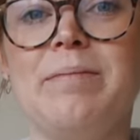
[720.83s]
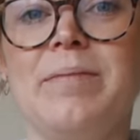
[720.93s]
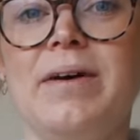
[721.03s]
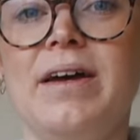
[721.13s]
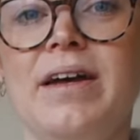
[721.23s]

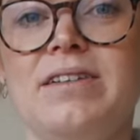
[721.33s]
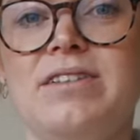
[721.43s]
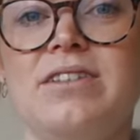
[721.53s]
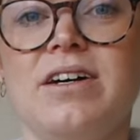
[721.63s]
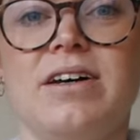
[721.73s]
but it's
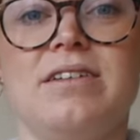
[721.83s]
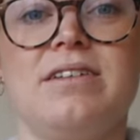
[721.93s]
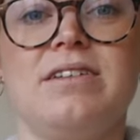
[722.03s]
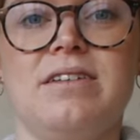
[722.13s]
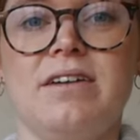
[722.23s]

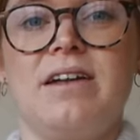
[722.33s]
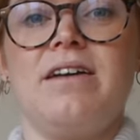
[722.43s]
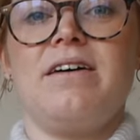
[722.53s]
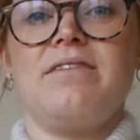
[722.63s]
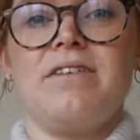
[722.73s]
just, I
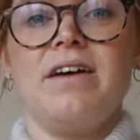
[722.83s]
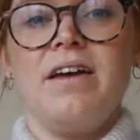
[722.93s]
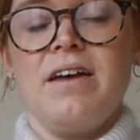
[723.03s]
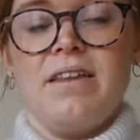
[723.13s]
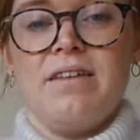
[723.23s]
love
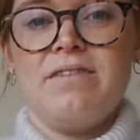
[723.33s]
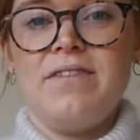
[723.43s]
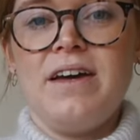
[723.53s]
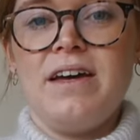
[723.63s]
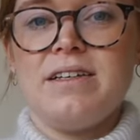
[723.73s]
the
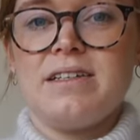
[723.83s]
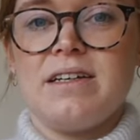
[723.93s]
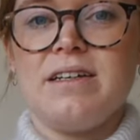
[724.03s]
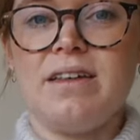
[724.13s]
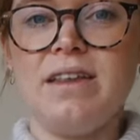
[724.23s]
fit,
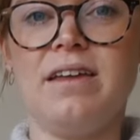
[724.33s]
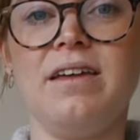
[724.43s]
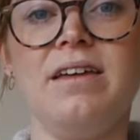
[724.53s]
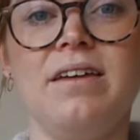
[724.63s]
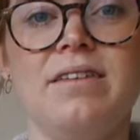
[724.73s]

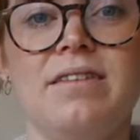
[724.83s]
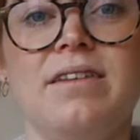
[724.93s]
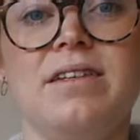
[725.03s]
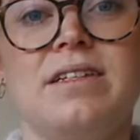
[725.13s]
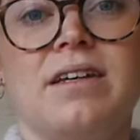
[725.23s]
the
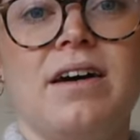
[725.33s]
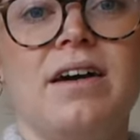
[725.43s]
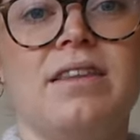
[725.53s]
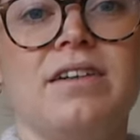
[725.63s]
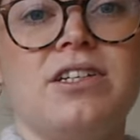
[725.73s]
design, the